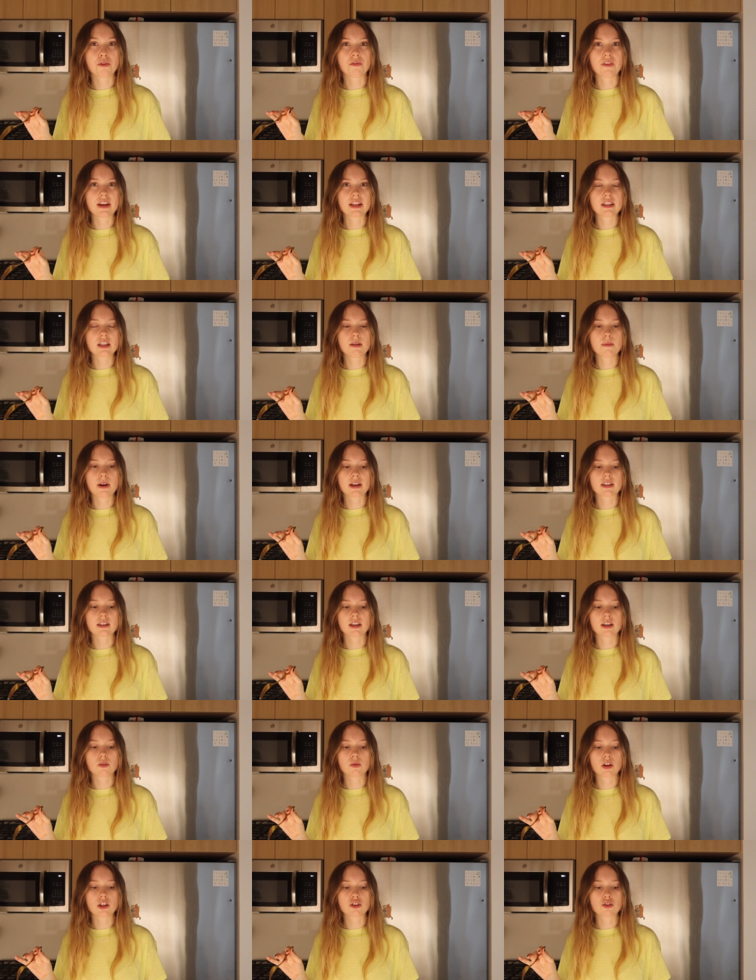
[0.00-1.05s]
to a fancy
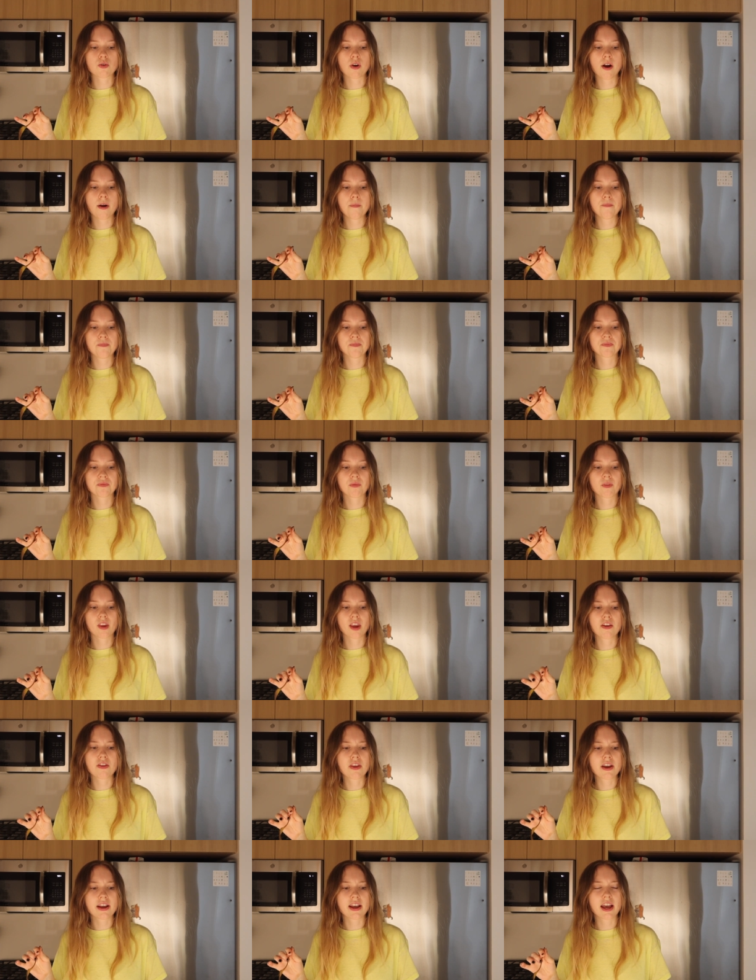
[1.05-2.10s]
Mexican restaurant
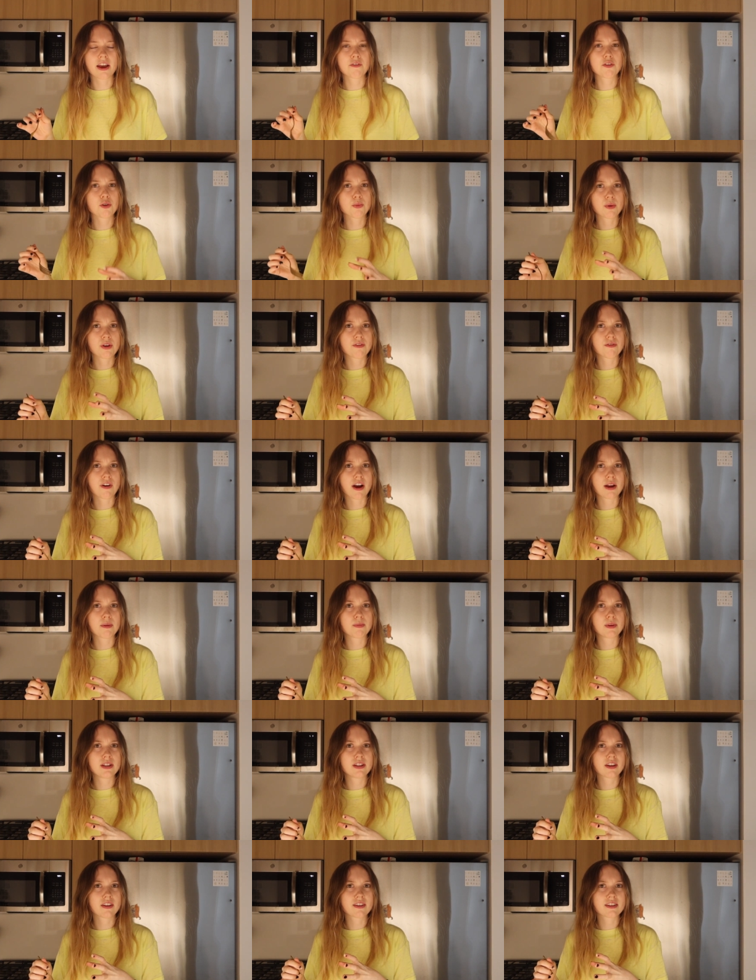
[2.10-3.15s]
and they gave you refried
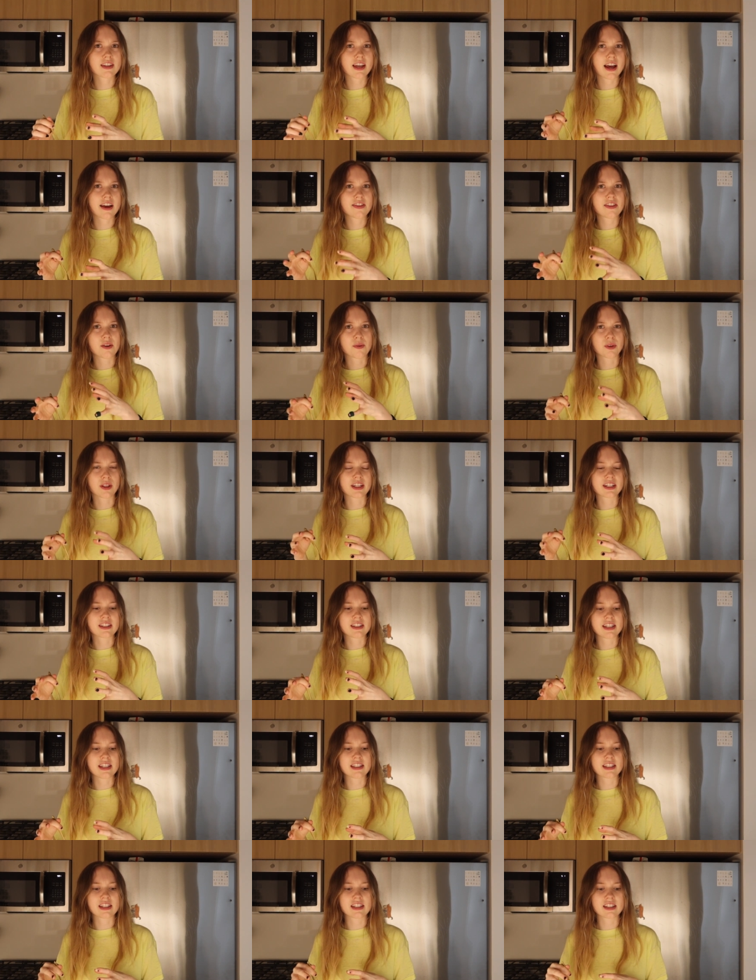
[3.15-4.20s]
beans on the side and they were like
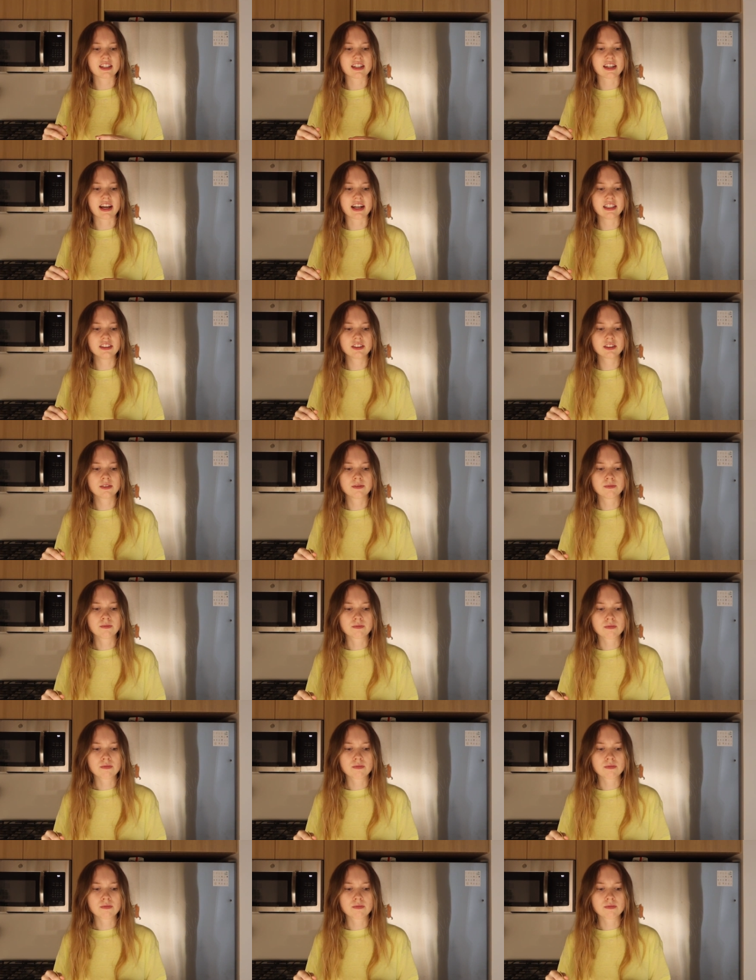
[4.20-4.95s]
seasoned and nice.